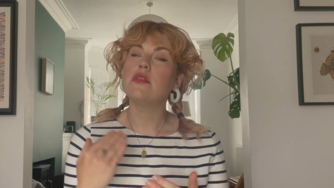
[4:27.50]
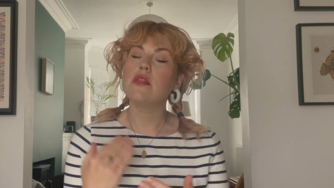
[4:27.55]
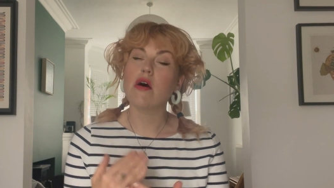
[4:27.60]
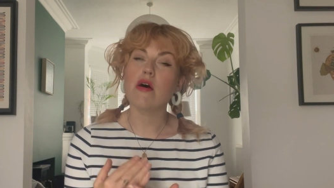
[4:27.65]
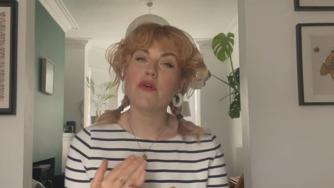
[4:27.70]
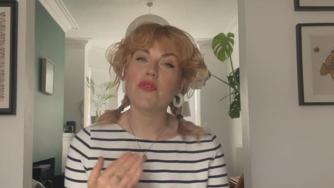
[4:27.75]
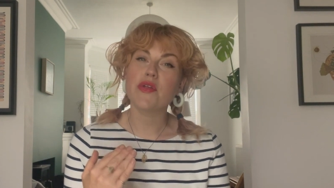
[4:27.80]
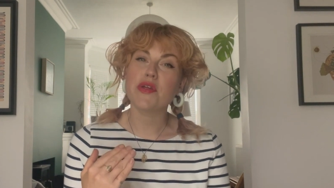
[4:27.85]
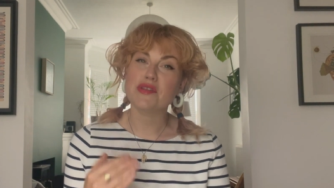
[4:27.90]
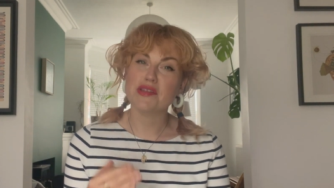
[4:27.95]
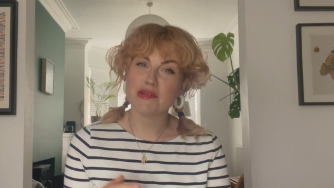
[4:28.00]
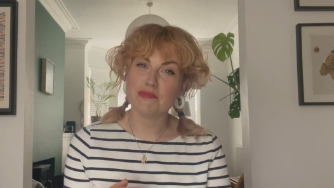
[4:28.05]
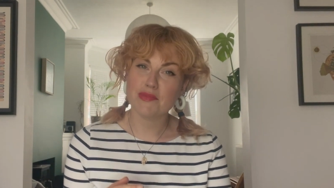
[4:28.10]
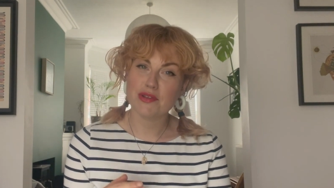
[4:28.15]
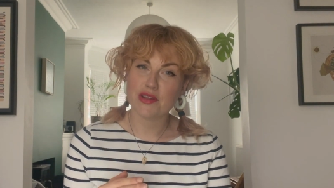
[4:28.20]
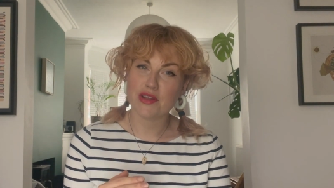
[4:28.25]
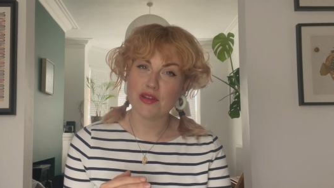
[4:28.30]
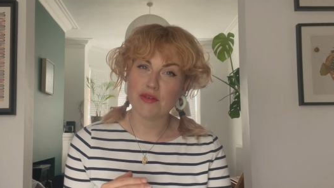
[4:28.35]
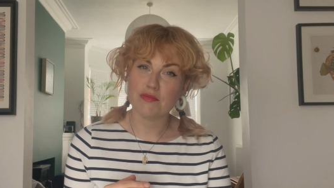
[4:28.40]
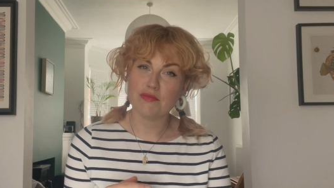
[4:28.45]
lot of the
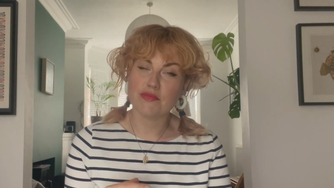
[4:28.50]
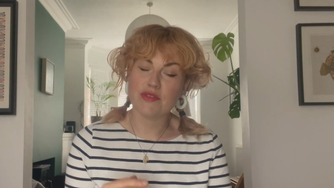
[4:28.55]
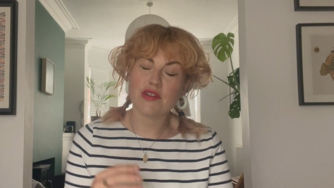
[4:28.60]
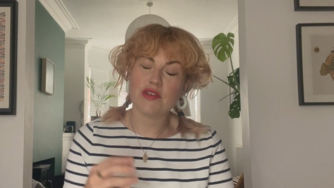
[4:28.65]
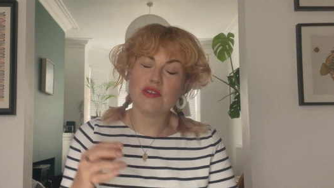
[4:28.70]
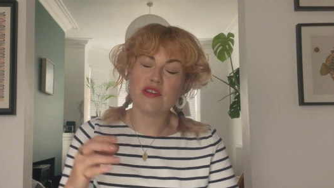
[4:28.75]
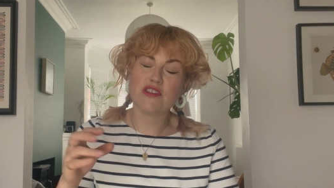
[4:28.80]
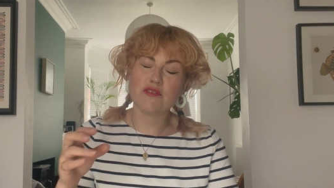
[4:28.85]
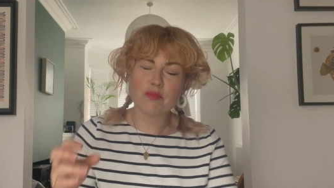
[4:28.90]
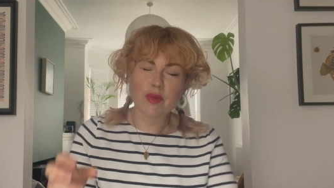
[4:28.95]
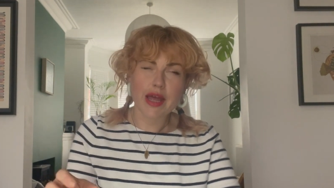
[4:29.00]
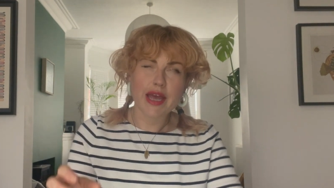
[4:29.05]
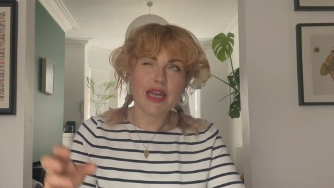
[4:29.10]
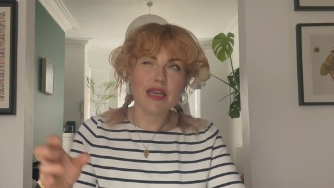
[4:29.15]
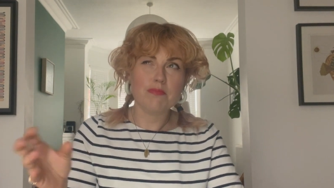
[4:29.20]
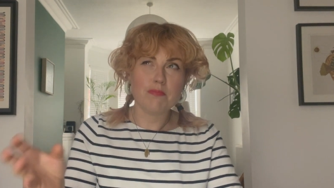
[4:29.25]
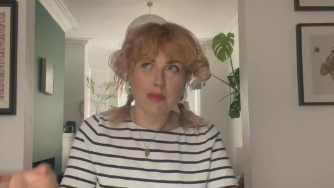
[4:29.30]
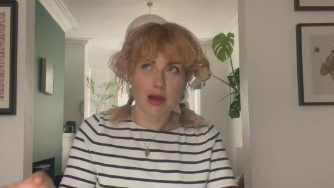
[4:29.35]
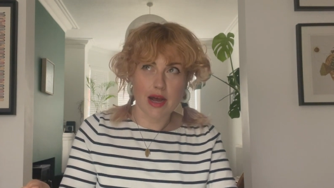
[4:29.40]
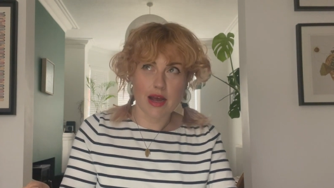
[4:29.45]
symptoms
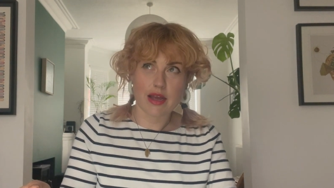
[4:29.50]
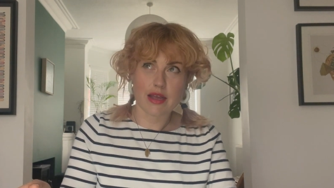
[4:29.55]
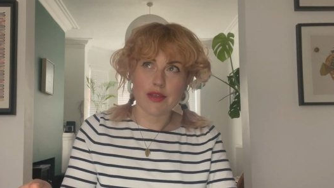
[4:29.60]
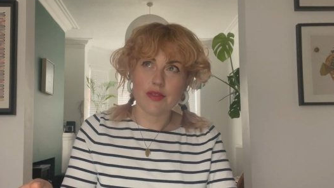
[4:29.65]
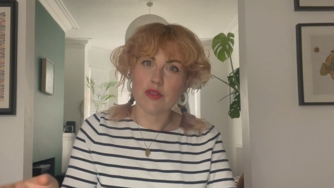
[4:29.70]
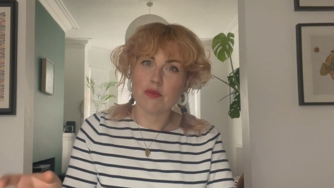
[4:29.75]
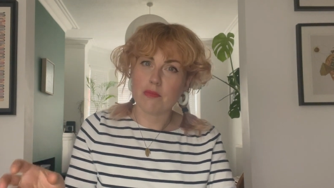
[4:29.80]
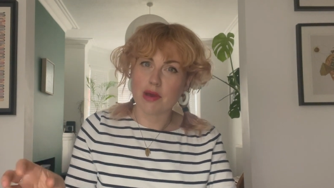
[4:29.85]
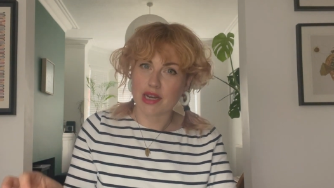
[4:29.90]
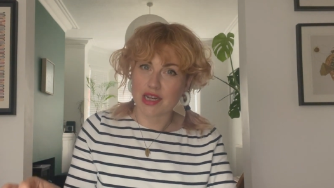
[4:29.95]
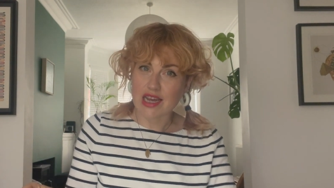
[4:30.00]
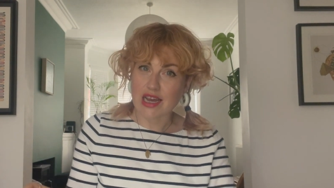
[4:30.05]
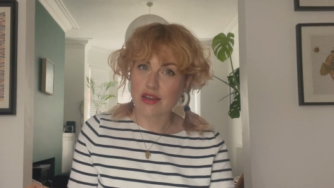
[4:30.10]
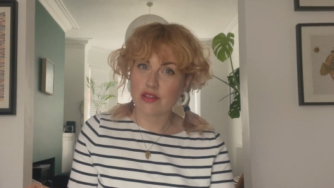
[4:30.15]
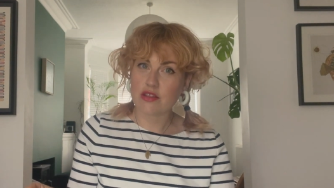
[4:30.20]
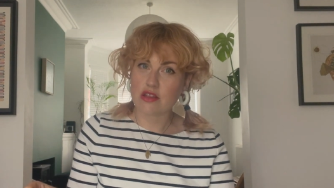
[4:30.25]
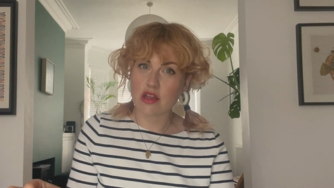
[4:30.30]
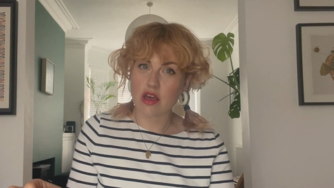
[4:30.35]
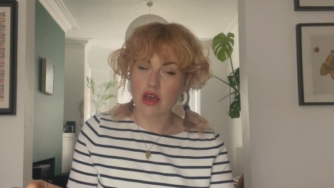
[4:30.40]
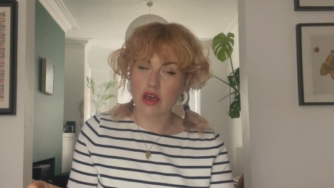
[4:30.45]
displayed by the Mad
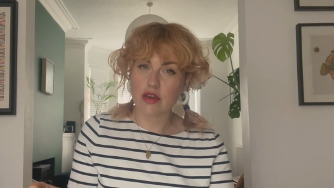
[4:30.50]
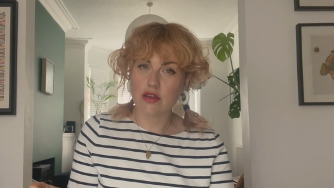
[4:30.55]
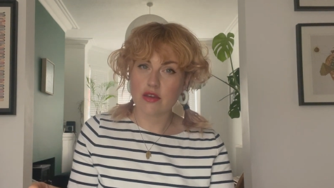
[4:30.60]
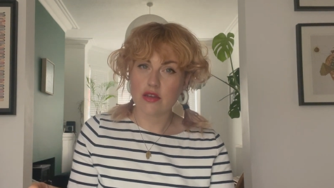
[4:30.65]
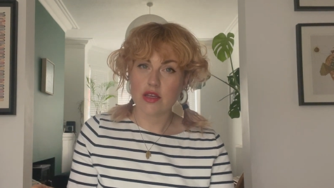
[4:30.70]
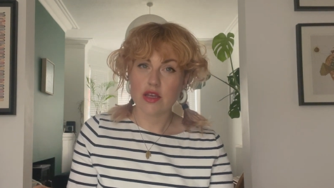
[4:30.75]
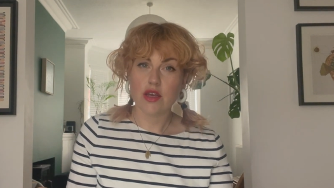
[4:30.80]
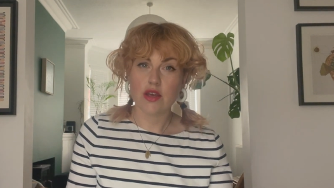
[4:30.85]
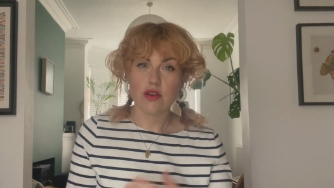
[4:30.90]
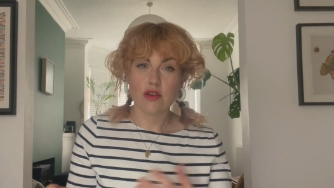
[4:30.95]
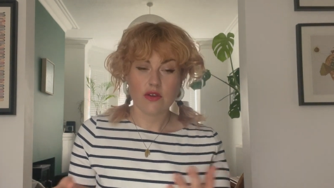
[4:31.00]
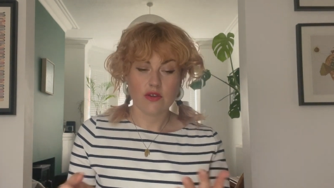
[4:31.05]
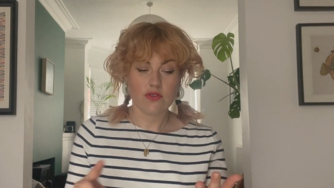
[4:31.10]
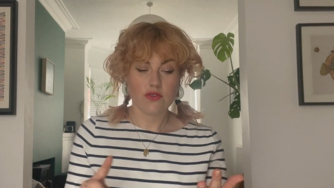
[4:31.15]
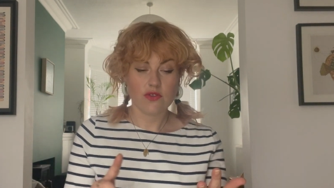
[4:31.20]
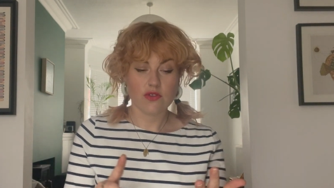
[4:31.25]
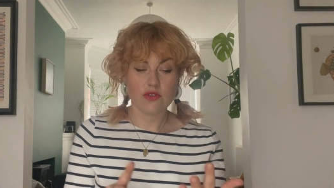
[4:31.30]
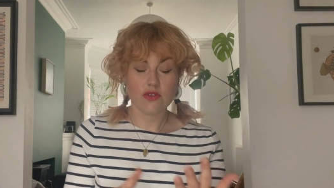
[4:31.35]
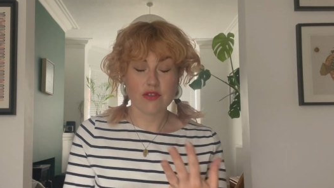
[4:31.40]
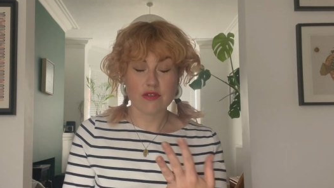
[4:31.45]
Hatter,
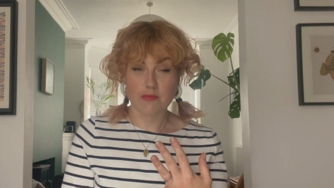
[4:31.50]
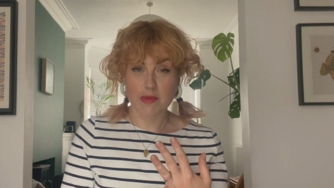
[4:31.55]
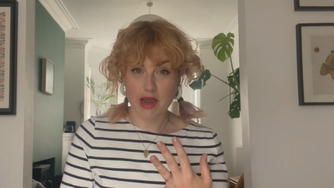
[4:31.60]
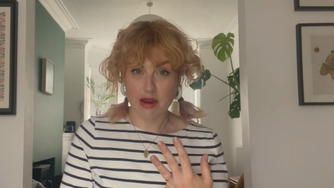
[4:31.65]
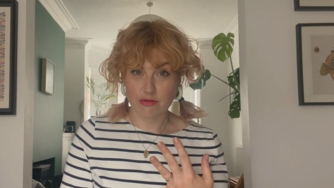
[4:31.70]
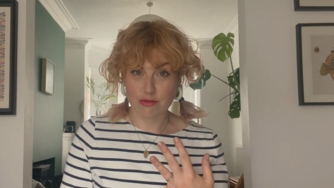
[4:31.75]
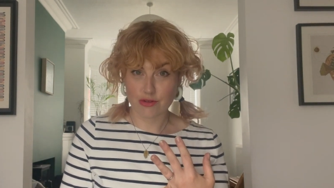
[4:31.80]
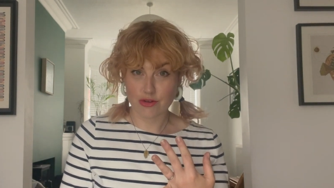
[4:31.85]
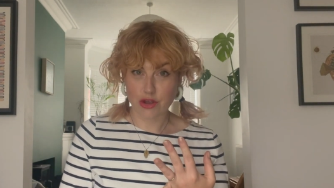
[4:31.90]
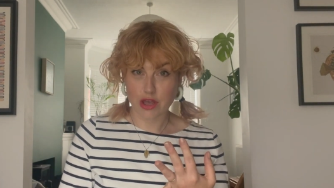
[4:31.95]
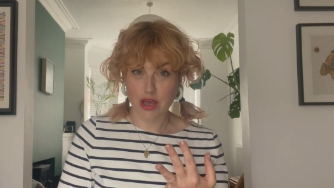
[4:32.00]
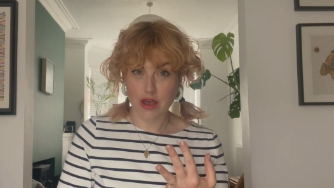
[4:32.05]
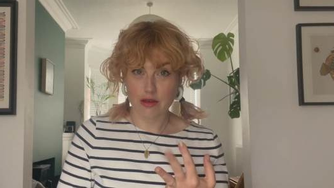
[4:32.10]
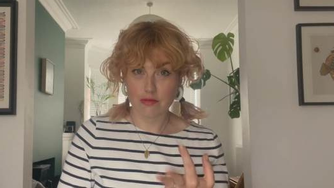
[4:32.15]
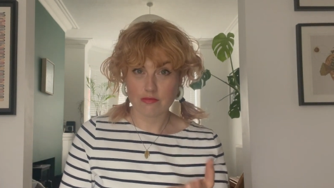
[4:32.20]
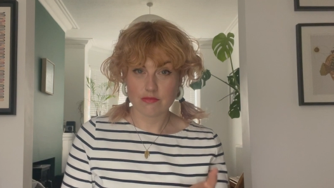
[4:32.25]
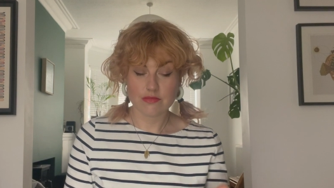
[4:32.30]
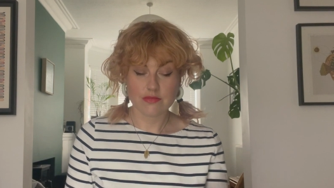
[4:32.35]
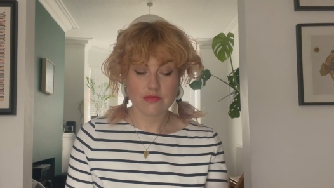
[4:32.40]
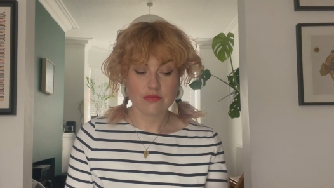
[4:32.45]
the
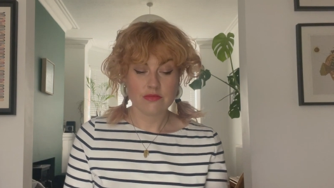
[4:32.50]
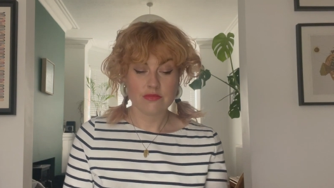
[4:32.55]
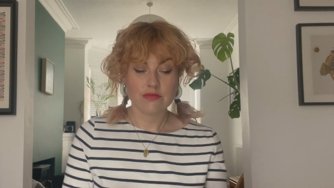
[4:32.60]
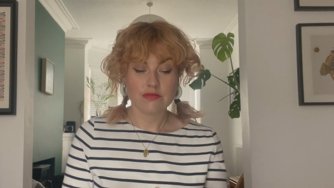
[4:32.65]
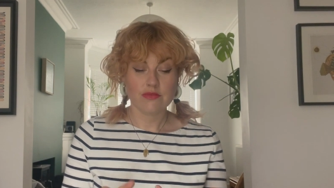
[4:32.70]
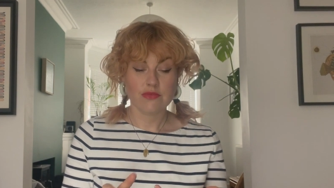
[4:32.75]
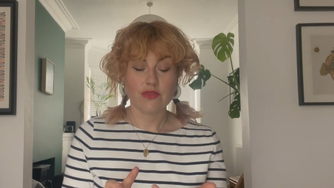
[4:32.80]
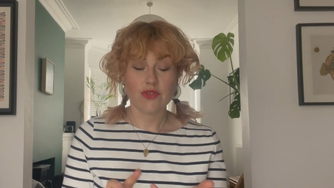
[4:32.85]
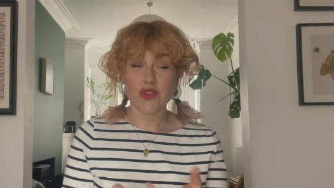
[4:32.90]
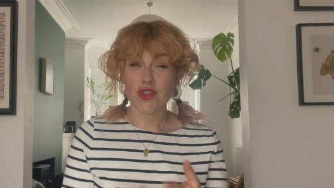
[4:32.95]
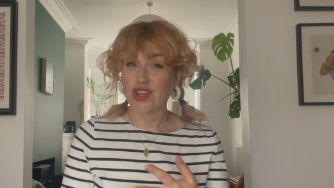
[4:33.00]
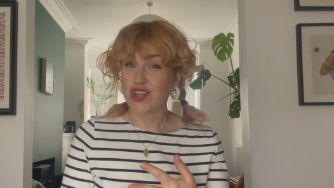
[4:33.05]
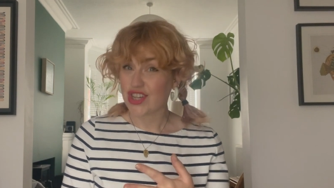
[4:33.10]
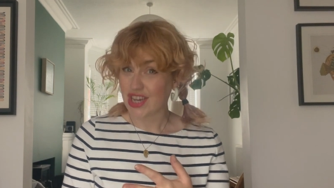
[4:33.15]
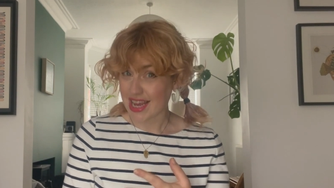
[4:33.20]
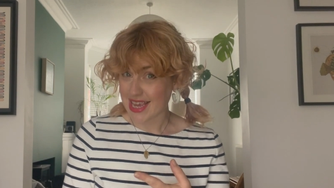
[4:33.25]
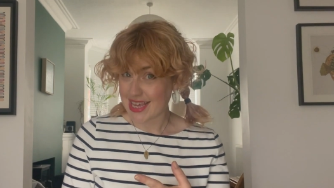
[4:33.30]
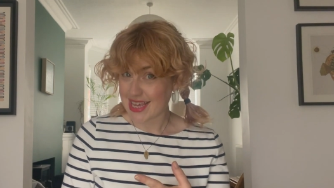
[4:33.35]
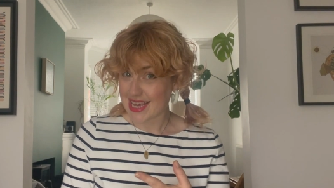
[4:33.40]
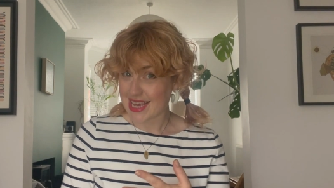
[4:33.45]
paranoia, the
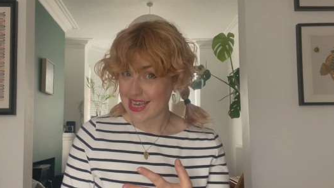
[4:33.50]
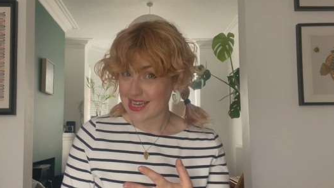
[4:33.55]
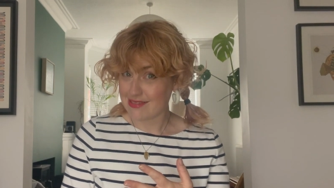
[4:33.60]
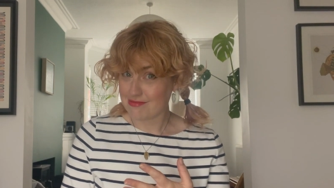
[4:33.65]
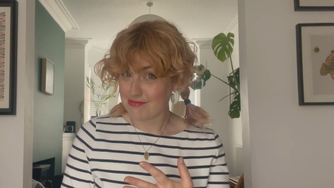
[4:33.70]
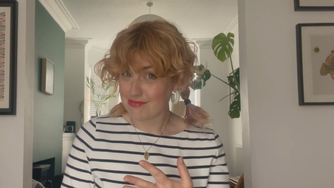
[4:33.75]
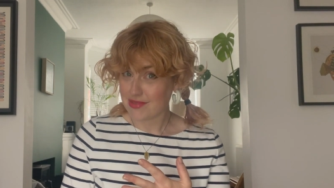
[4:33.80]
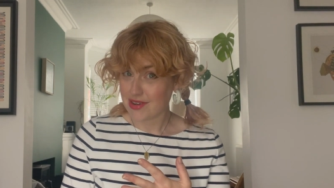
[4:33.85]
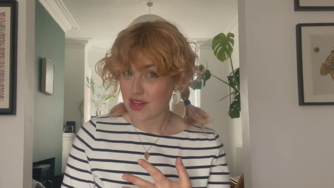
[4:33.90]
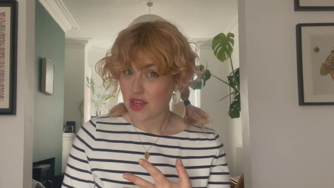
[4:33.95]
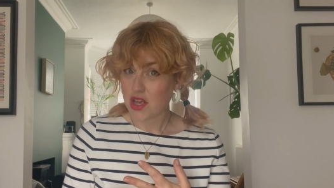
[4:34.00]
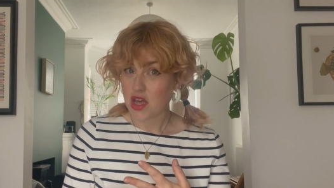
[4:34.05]
shaking,